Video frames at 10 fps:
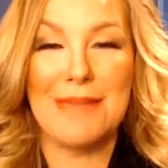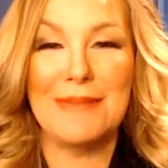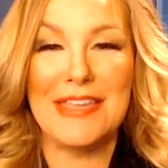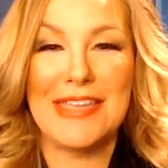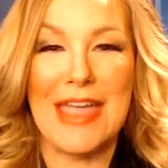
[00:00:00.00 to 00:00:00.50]

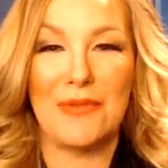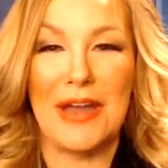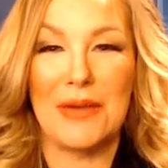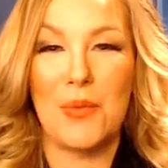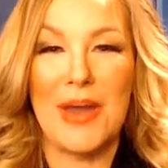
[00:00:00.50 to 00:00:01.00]
name of the game,
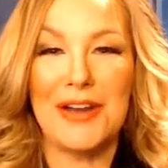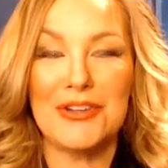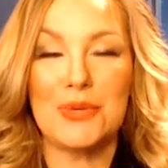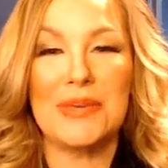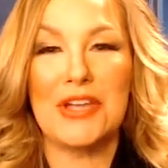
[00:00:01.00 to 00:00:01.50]
right?
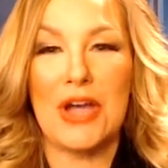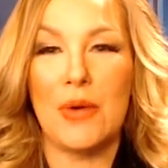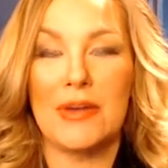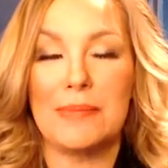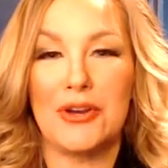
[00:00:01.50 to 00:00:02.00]
Where do we
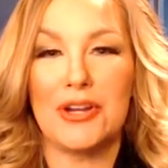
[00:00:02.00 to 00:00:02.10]
go in a